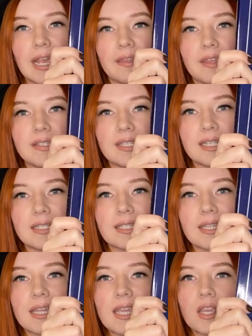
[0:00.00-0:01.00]
This is
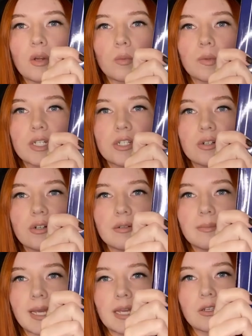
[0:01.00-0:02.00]
the original
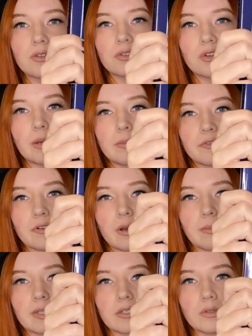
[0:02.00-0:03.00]
manuscript
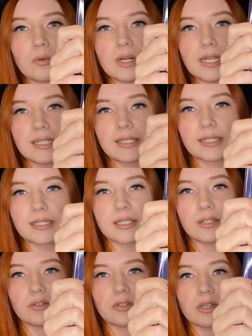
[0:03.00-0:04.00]
from 26
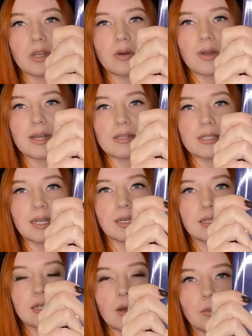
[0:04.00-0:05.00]
years ago, as
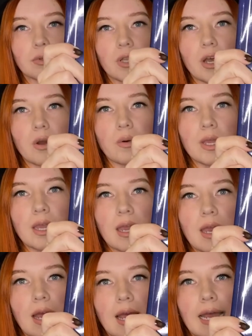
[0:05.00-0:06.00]
stated down below.
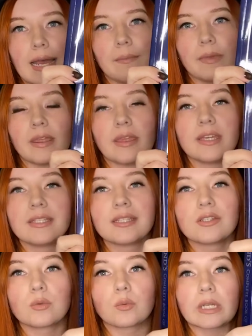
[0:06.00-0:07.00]
This
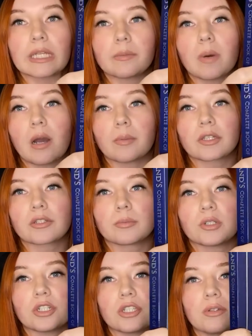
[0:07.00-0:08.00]
is a really popular
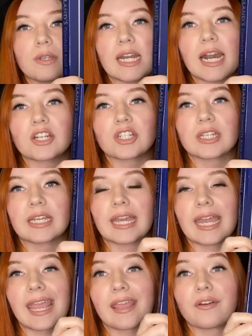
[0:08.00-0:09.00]
book. You can actually
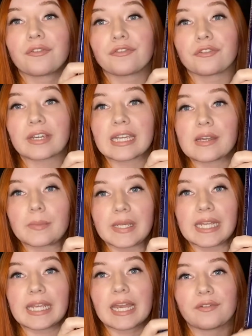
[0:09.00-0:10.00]
get a free
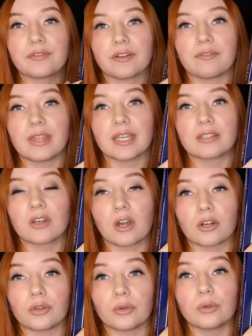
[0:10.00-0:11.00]
PDF of this
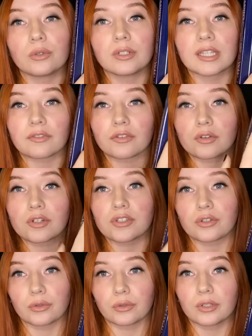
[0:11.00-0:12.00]
on Google if you
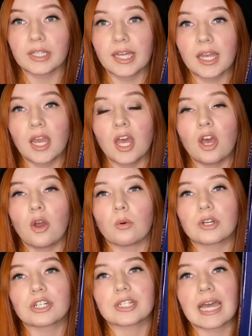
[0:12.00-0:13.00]
just Google it,
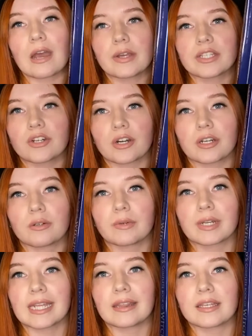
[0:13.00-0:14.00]
which is how I started
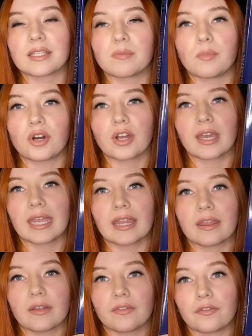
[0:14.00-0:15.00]
reading this book
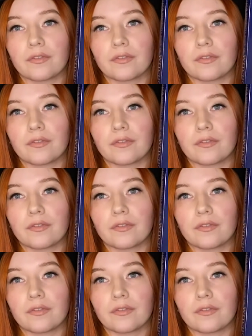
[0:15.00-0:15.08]
in the